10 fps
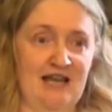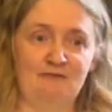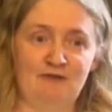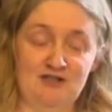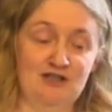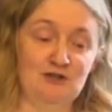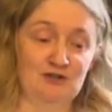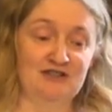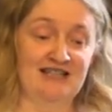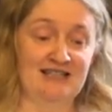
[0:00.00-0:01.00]
At first it
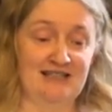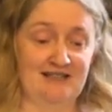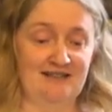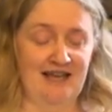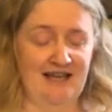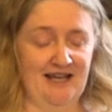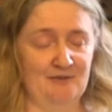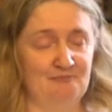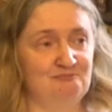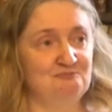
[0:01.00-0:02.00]
looked like
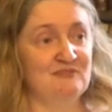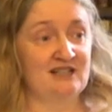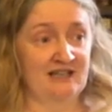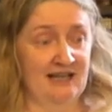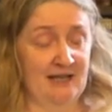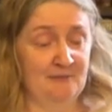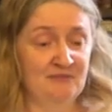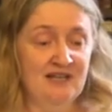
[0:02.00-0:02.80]
um, clay,